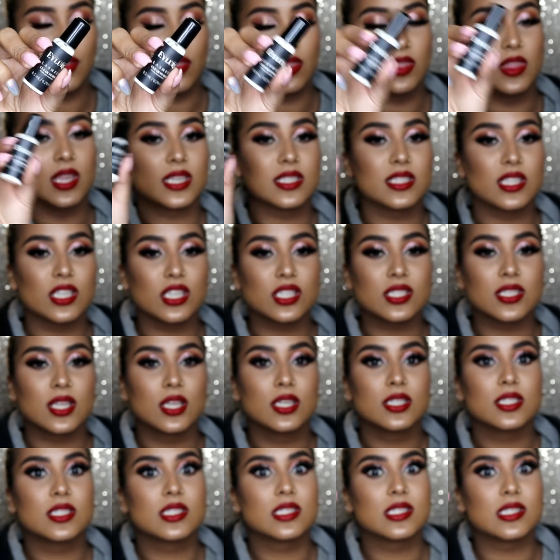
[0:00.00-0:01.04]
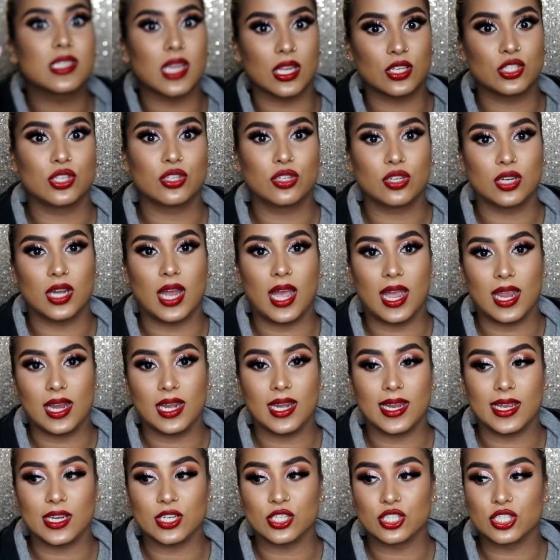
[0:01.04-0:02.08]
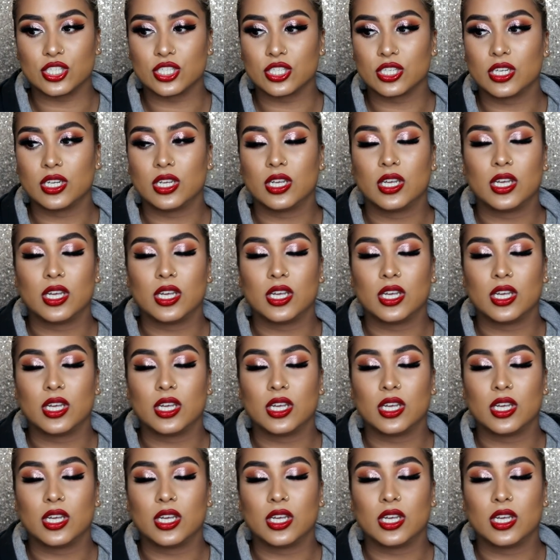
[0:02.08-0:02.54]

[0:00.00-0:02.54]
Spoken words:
This is such a good eyelash